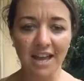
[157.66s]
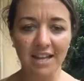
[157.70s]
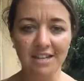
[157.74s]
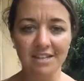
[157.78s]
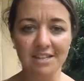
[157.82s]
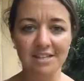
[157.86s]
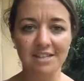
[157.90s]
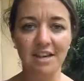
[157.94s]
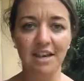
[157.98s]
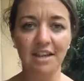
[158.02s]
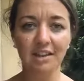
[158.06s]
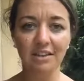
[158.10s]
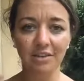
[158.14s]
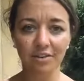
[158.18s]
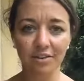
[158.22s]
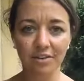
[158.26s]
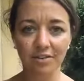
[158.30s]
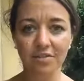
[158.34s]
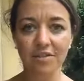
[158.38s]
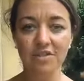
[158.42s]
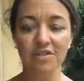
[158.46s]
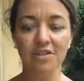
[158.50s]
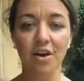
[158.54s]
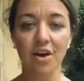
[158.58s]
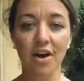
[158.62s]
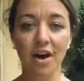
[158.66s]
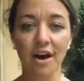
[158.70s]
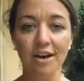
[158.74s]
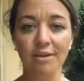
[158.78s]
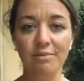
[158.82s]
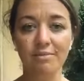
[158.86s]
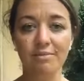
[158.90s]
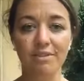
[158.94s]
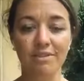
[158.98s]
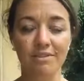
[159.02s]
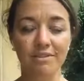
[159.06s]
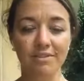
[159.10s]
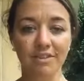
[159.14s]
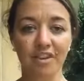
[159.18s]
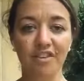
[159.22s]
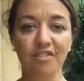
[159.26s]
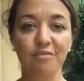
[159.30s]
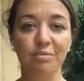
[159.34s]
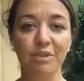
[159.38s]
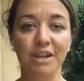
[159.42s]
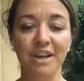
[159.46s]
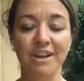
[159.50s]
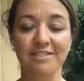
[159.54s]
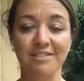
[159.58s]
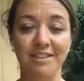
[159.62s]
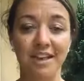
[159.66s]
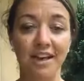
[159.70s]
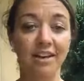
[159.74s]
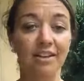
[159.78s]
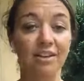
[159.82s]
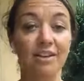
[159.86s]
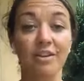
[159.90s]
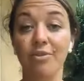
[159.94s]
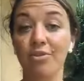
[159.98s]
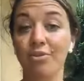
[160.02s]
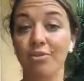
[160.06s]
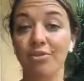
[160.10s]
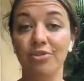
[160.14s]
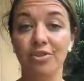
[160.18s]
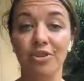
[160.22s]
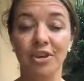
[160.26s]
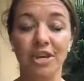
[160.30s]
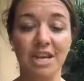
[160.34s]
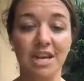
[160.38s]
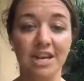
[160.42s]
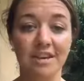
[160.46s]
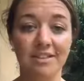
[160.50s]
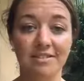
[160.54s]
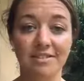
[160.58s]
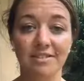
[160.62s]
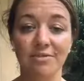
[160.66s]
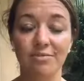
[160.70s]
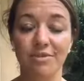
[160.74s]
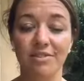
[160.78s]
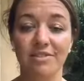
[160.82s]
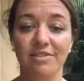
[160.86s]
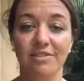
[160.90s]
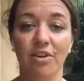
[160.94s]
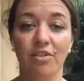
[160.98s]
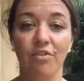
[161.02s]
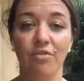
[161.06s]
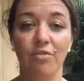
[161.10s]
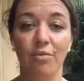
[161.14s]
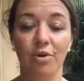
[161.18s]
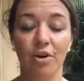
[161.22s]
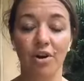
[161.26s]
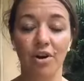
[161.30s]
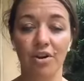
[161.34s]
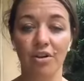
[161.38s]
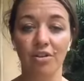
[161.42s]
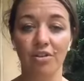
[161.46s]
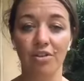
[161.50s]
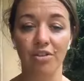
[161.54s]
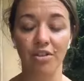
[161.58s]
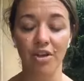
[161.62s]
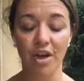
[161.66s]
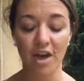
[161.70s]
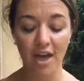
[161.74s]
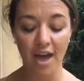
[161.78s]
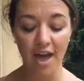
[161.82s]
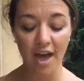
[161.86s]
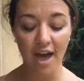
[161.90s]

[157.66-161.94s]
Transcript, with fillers: And a lot of the times, this stuff plays out. It also connects in with self worth.